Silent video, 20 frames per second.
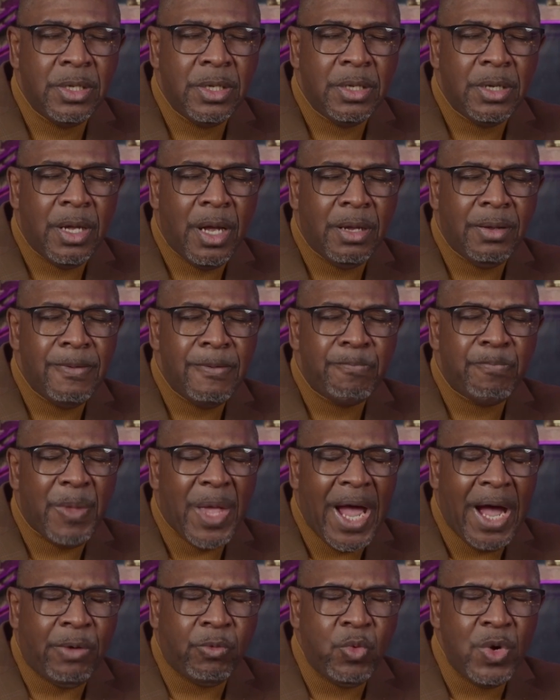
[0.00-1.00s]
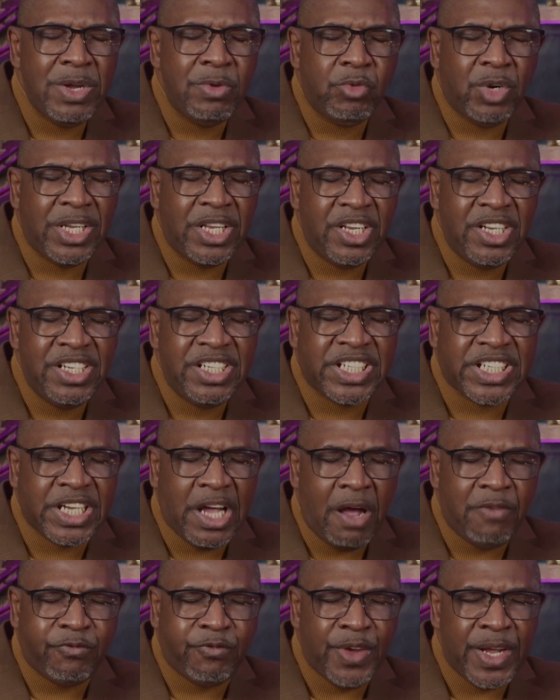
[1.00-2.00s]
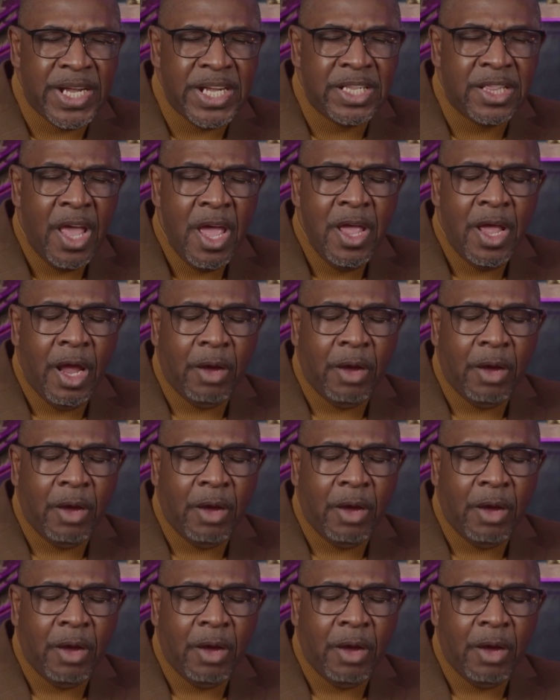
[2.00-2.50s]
Yes. Uh, we release our faith